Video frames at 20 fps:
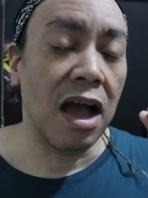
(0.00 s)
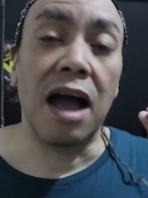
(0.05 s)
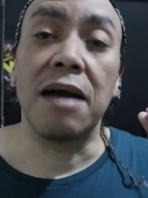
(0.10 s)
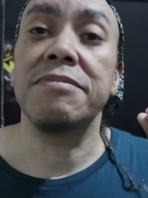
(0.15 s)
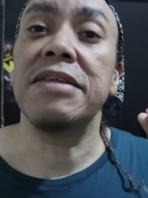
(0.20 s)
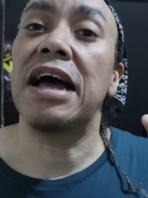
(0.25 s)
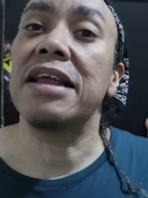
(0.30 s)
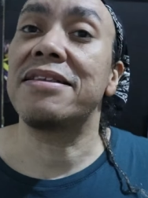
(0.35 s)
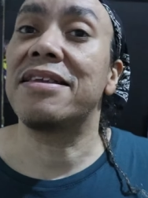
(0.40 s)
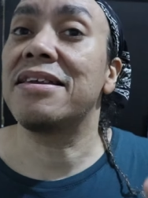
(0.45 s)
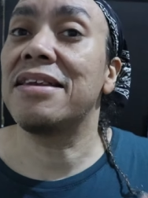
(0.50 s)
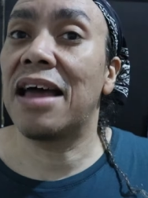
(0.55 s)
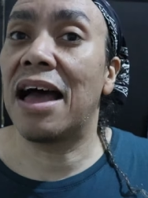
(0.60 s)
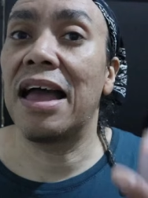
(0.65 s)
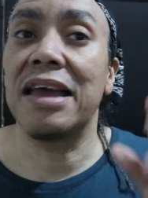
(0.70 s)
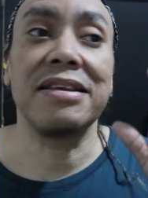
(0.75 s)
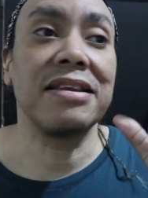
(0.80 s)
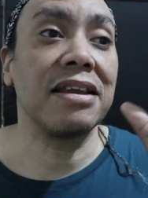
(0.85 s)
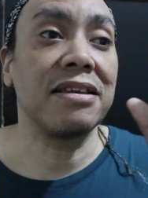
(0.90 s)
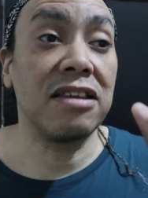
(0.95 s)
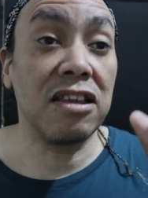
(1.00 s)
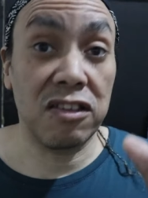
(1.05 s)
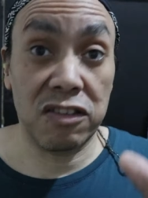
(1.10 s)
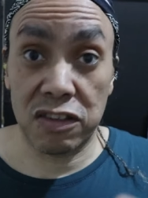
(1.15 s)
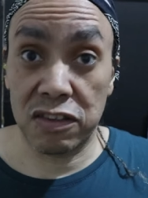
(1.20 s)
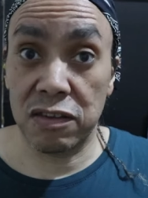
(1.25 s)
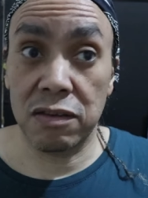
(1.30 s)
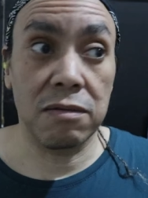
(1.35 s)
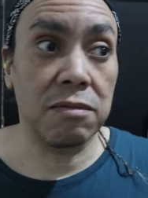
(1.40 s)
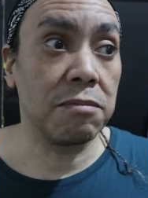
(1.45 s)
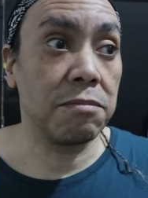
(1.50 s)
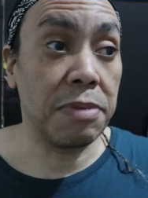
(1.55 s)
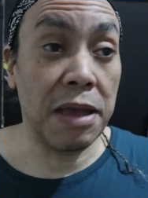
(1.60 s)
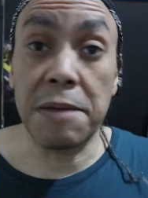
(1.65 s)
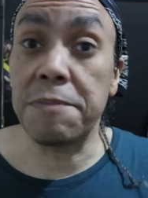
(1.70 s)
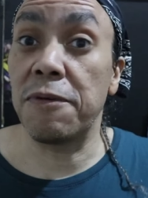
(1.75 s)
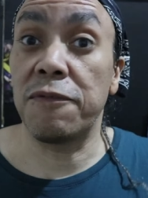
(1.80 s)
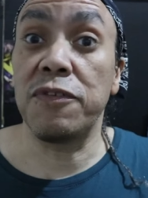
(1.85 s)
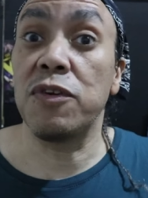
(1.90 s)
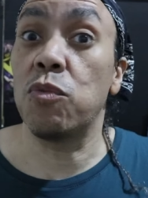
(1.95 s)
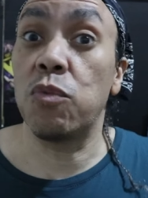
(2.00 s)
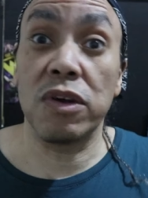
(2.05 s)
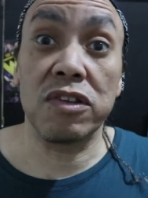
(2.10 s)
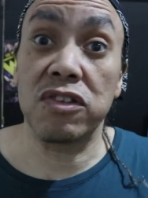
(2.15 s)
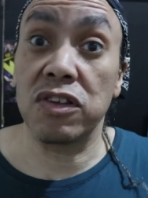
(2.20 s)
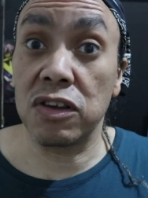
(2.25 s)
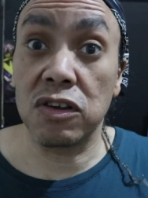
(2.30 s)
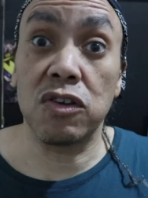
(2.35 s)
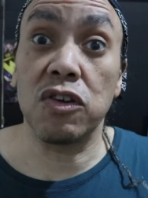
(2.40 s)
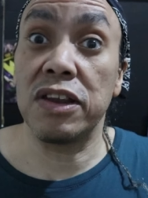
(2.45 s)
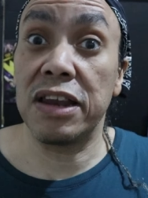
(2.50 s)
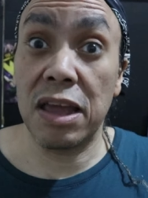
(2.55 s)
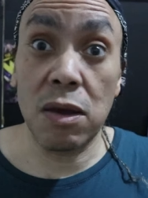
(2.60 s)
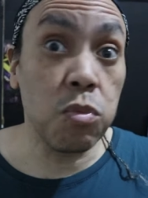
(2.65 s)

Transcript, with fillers: I'm not denying that this pay per view wasn't good.